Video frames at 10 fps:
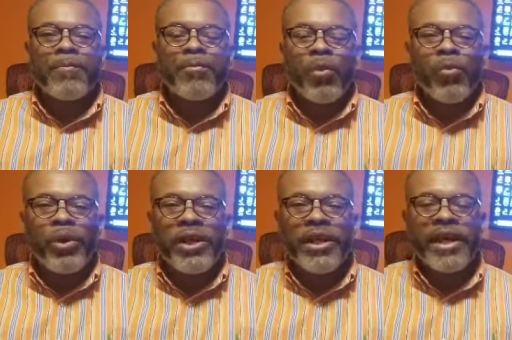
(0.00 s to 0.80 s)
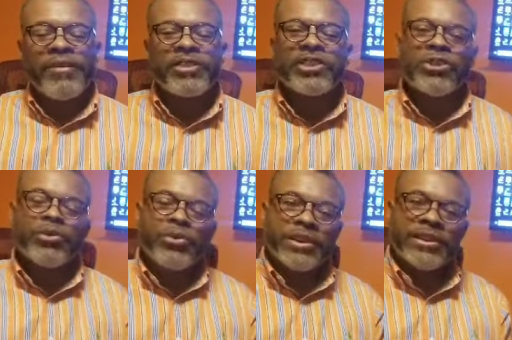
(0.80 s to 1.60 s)
But we as
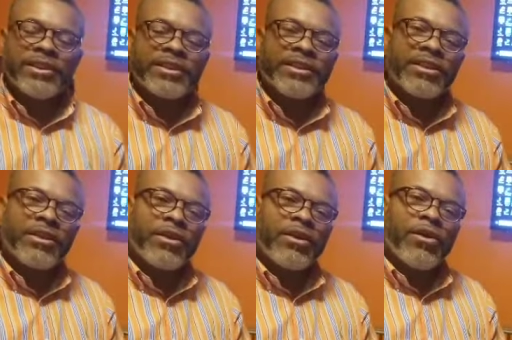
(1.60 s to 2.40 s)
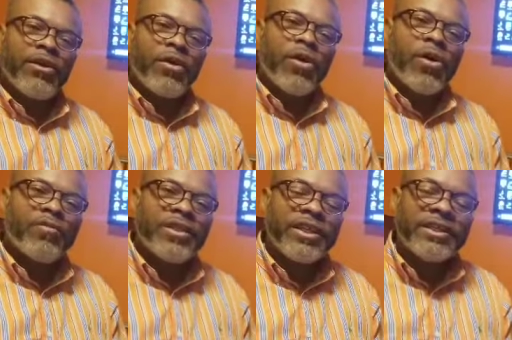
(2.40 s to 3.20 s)
students
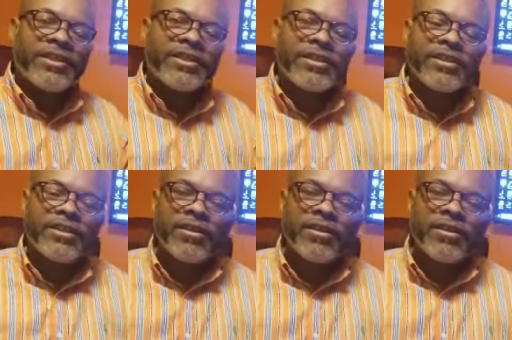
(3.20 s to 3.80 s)
of this,